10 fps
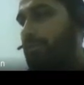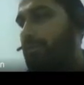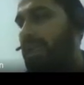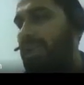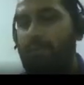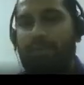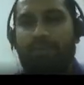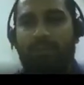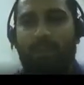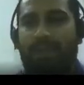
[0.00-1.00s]
that was
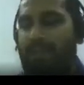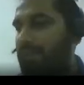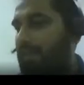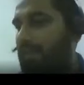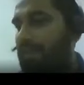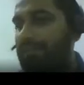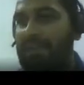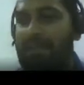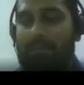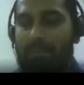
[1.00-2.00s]
23 if
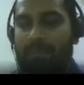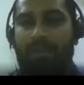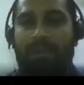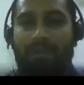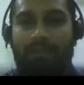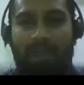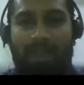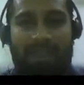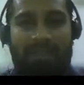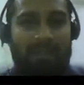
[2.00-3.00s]
I remember.
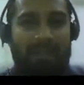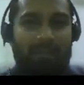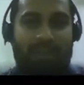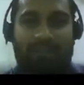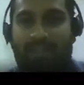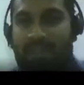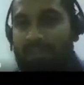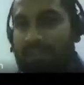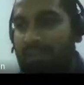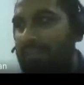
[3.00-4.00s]
Anyway, it is
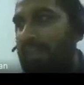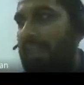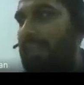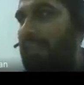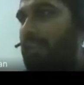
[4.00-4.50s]
there in the slide.